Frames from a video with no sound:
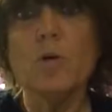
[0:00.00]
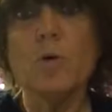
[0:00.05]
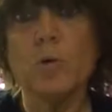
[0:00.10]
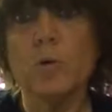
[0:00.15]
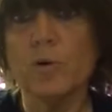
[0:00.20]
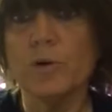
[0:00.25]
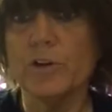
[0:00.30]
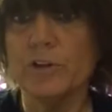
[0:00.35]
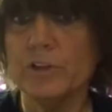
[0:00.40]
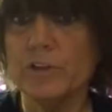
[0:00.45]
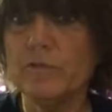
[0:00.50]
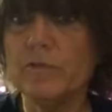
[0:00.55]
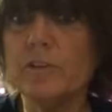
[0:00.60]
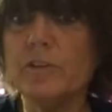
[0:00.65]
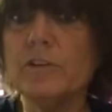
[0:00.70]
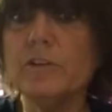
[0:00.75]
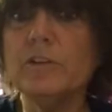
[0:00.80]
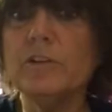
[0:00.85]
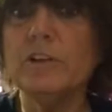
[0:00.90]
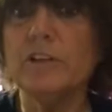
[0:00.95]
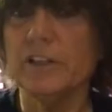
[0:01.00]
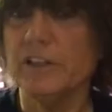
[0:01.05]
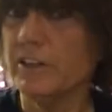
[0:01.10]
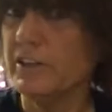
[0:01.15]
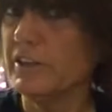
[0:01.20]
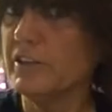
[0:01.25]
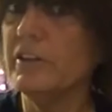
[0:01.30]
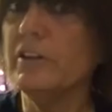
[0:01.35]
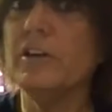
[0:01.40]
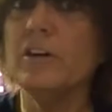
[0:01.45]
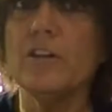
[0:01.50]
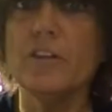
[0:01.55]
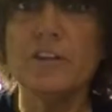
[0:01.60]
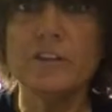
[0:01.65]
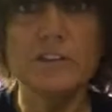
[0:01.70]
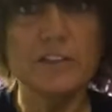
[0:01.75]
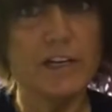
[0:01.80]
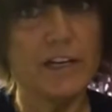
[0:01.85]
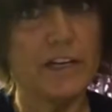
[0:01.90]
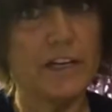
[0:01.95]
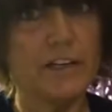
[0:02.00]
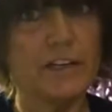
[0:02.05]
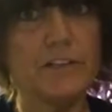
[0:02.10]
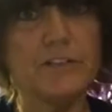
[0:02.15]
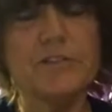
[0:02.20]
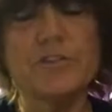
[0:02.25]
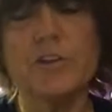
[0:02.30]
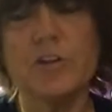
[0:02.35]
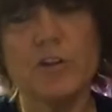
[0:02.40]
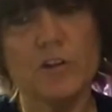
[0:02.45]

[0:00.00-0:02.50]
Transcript: or even in the days